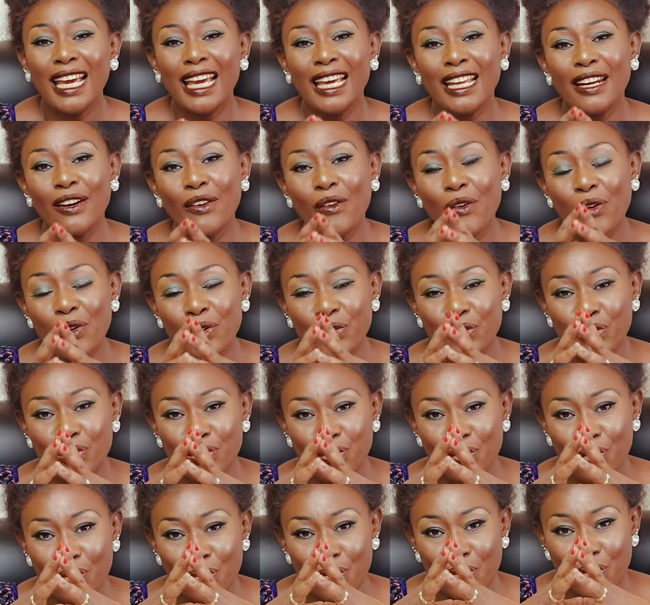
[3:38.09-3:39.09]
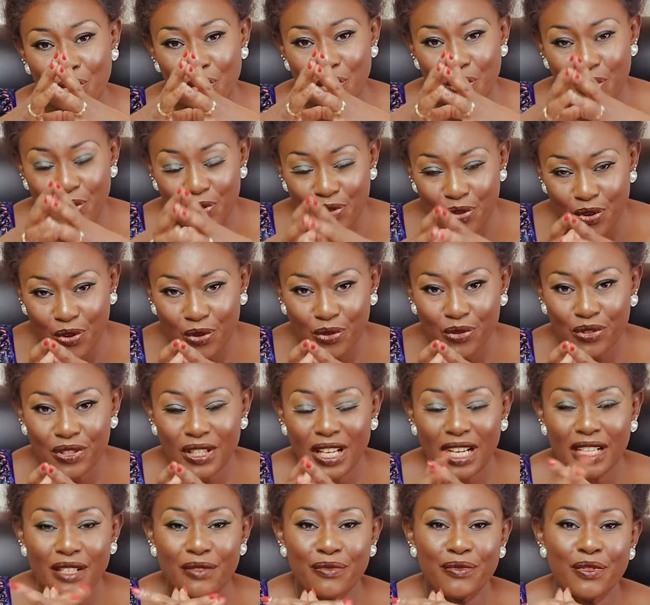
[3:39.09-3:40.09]
and also those
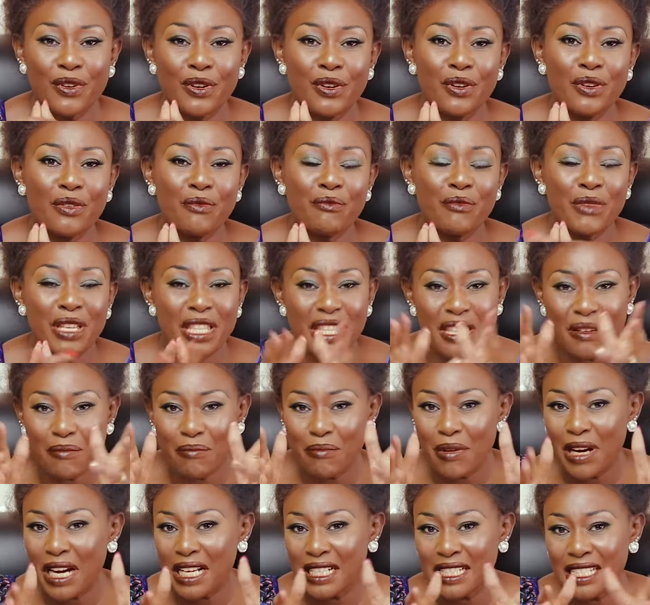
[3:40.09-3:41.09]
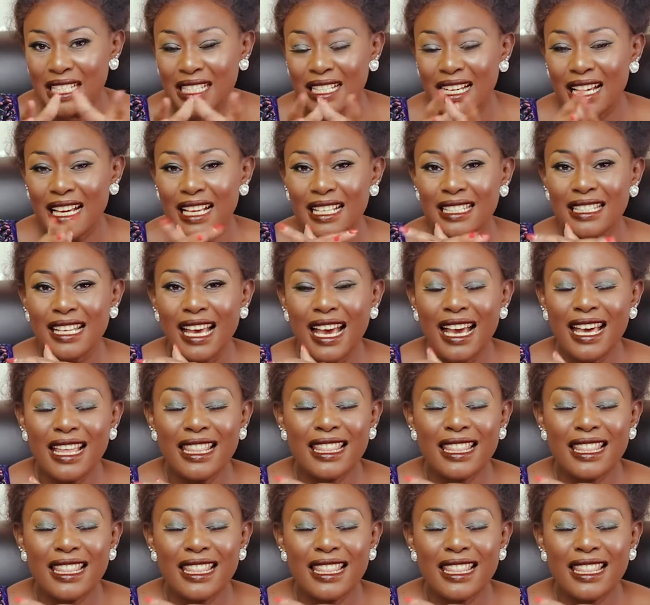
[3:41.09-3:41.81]
that follow me, the partners,